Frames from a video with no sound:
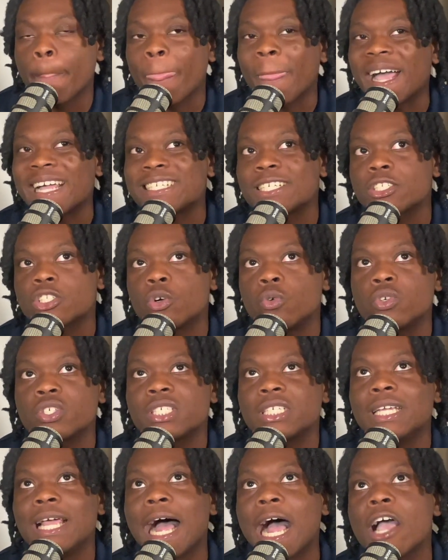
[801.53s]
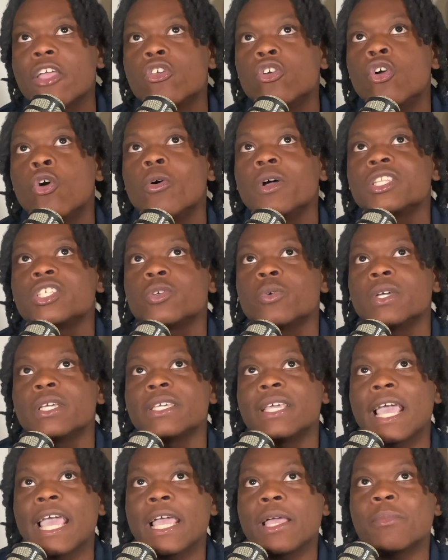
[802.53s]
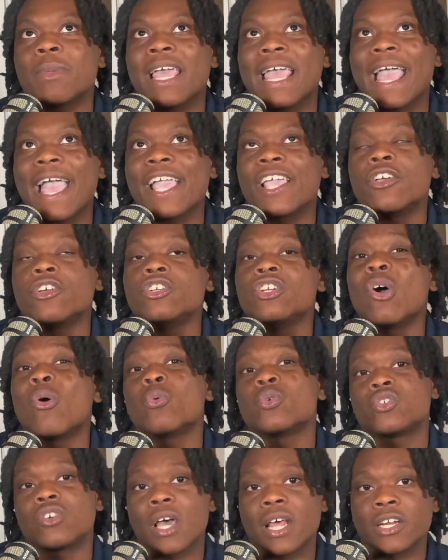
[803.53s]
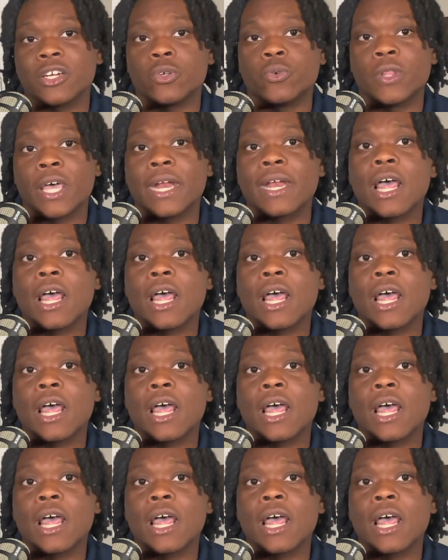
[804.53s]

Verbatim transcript: I just don't see how you go into a game and you don't try to do that.